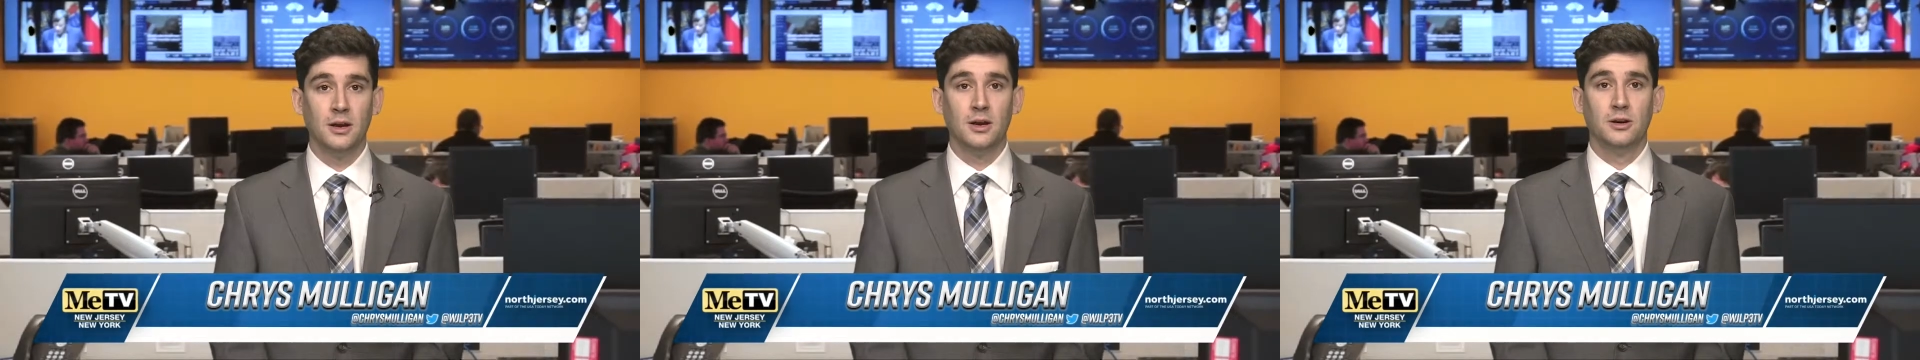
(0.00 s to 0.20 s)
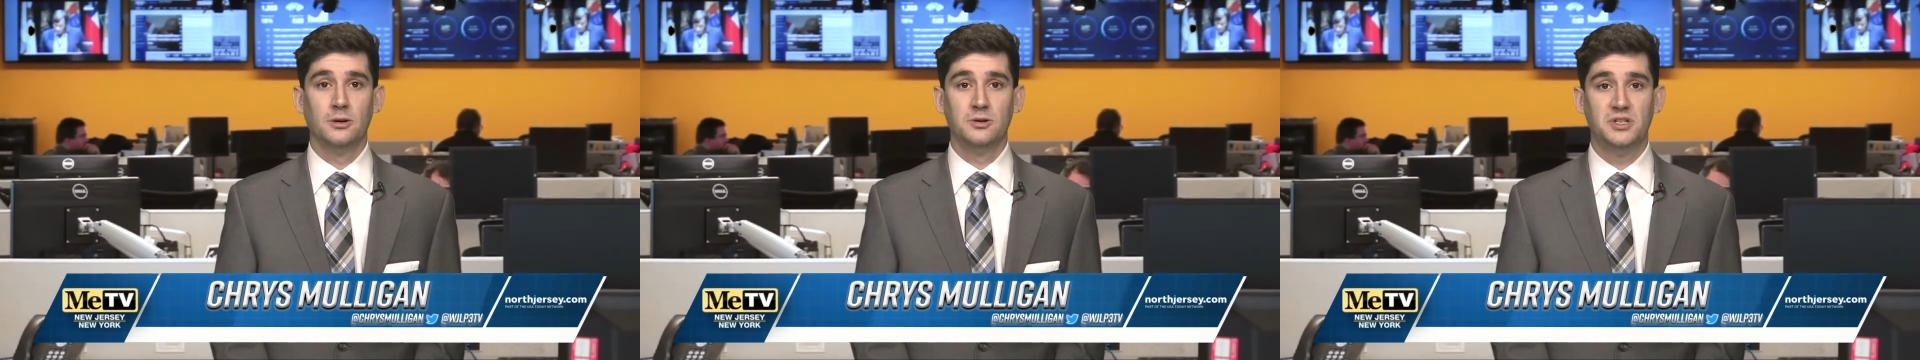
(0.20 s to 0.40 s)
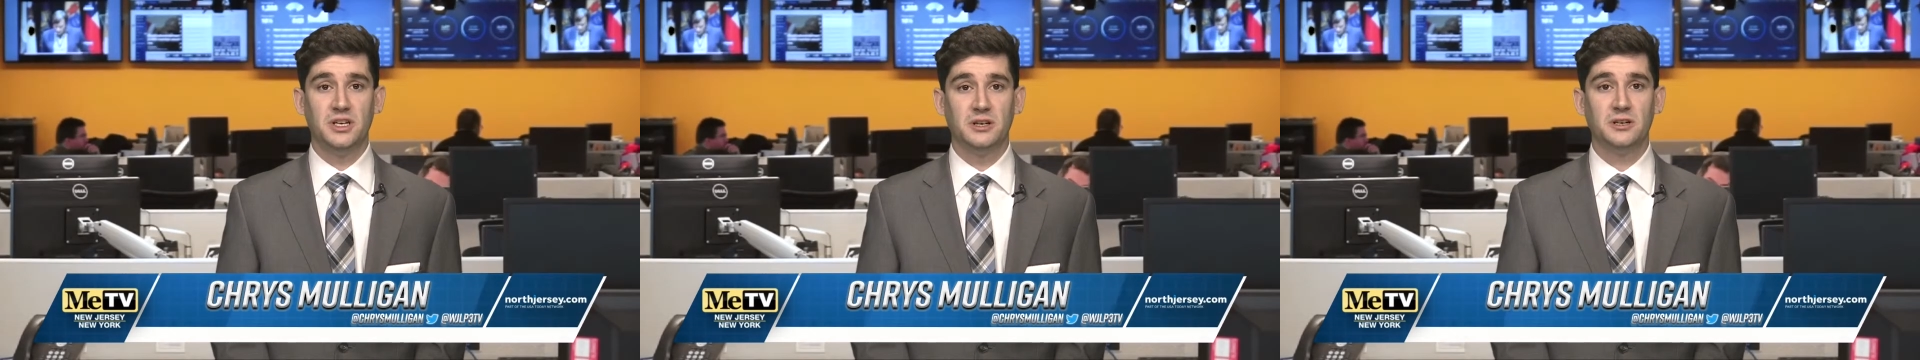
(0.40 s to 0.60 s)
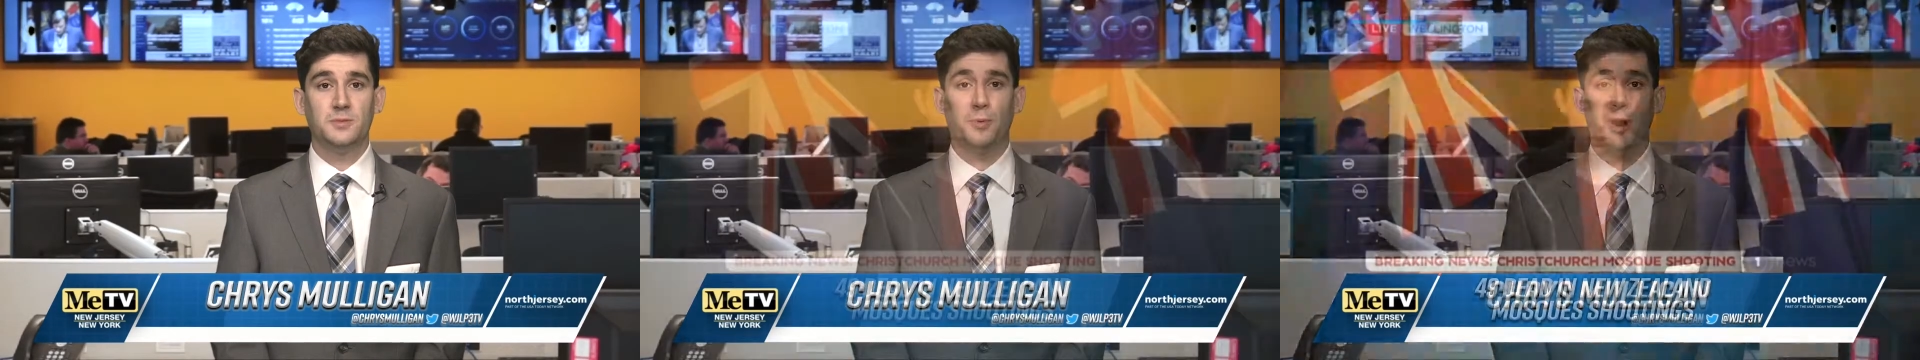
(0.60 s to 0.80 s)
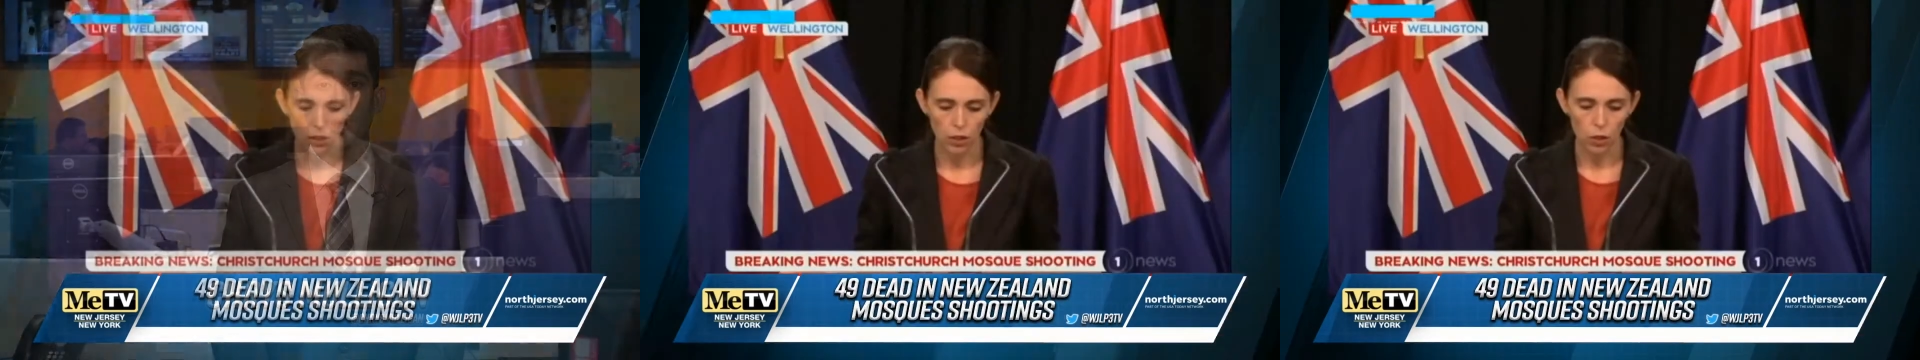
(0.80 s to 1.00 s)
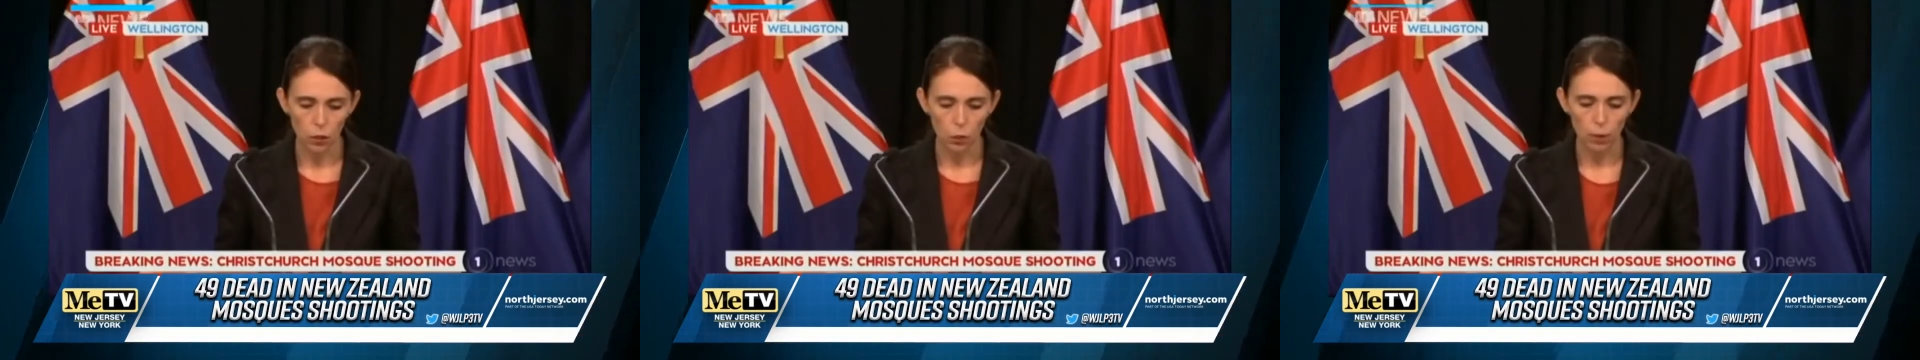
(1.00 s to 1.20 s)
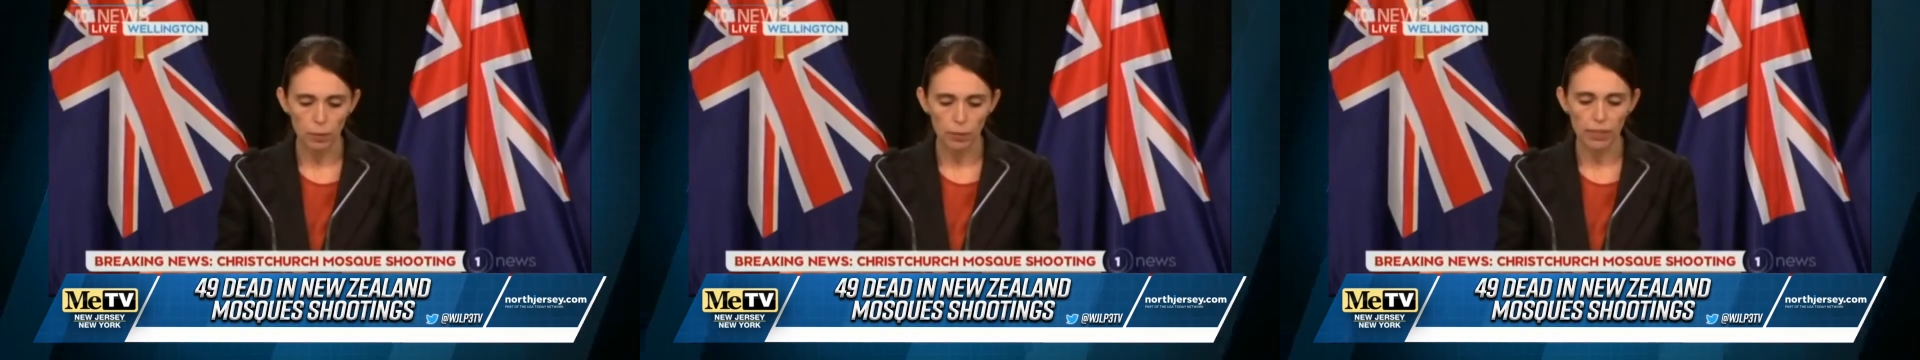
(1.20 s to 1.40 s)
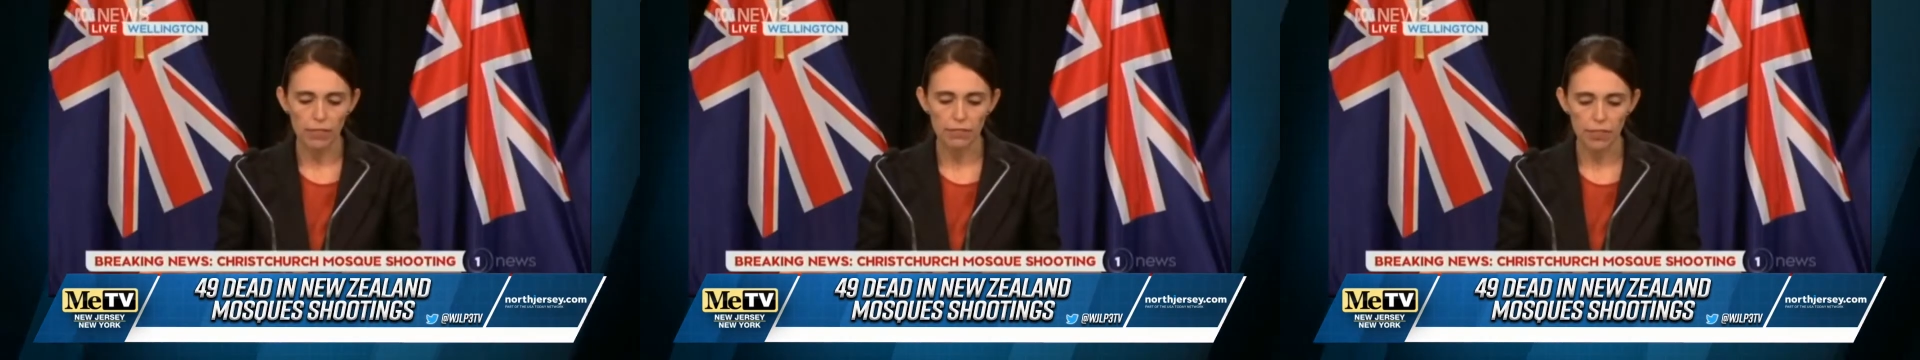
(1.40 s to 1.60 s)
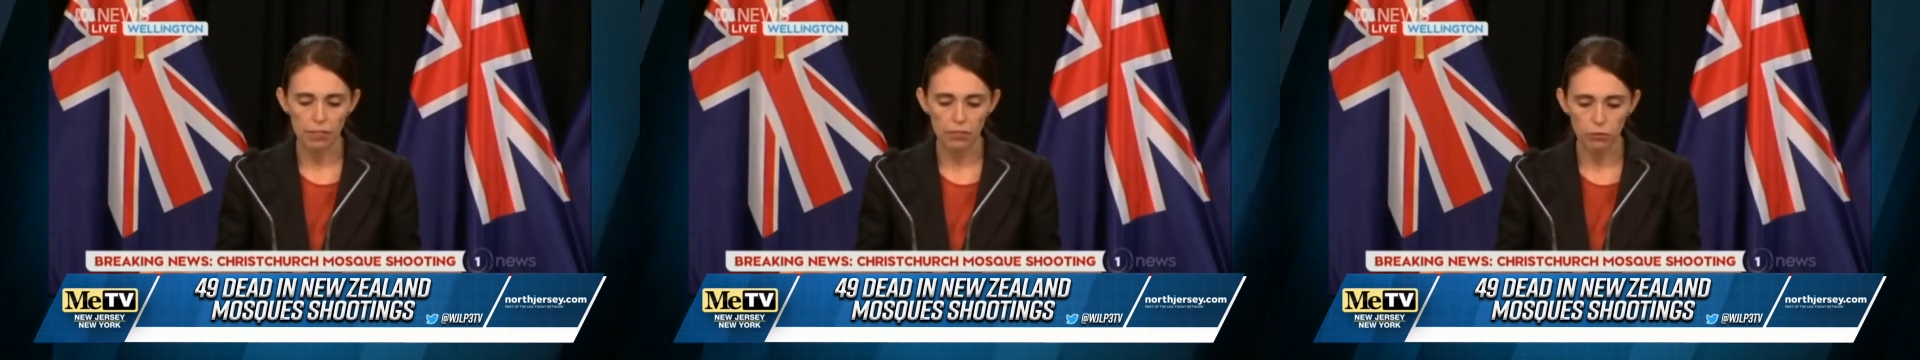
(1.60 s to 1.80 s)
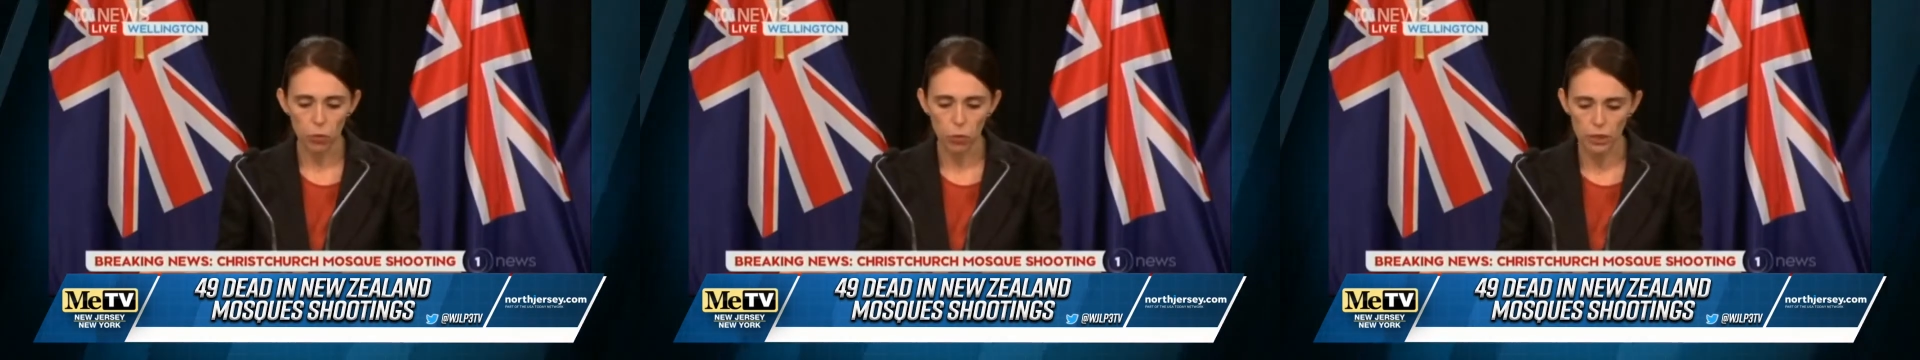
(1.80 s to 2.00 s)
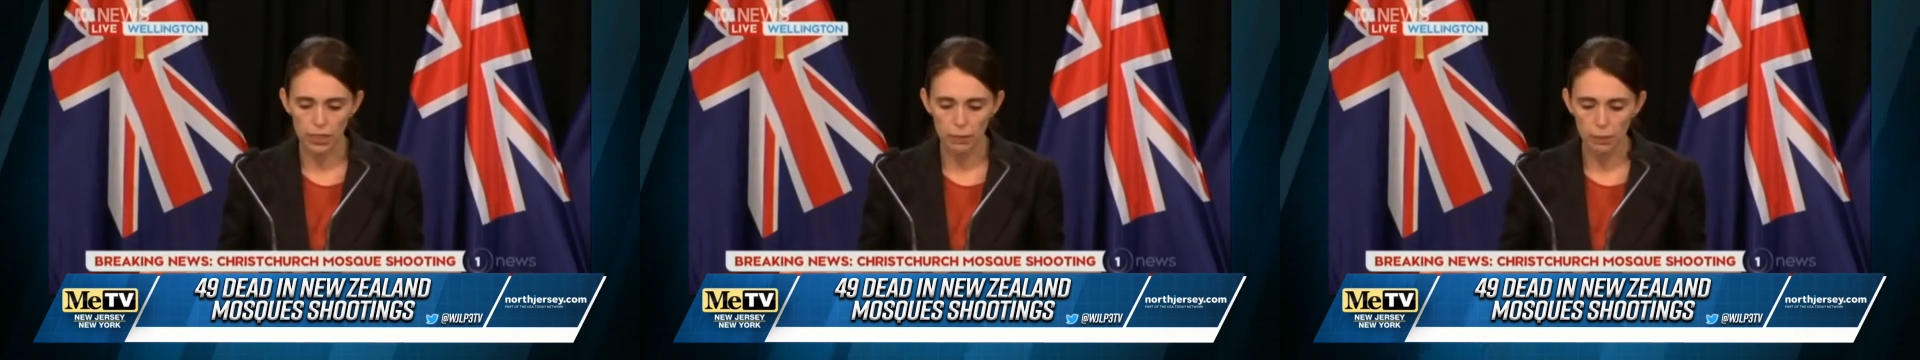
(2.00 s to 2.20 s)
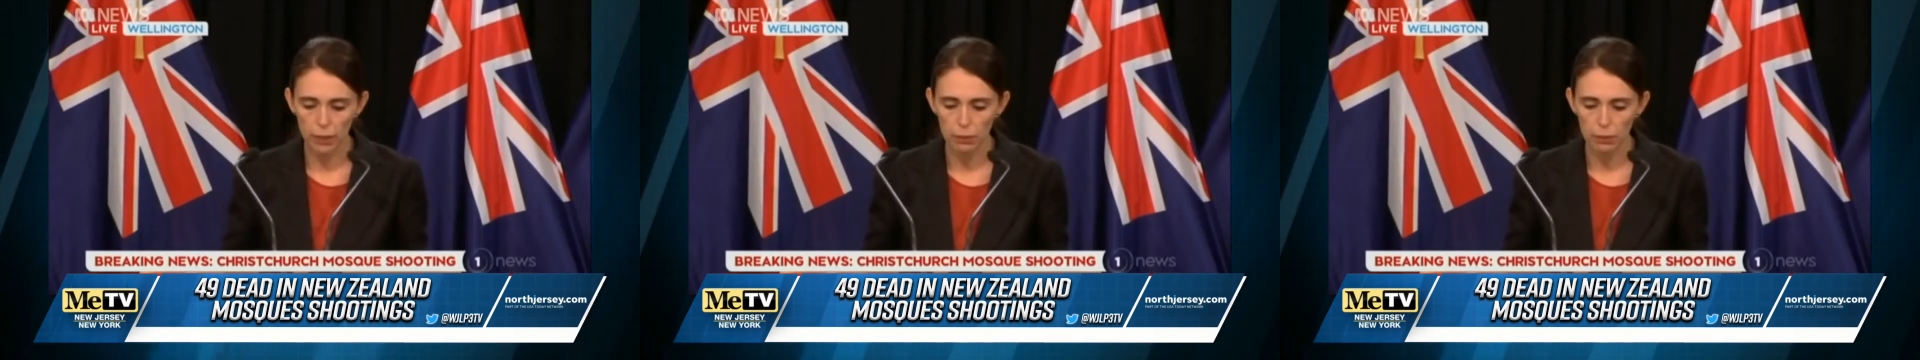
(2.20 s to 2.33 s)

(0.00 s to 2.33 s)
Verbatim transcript: New Zealand's Prime Minister says three people have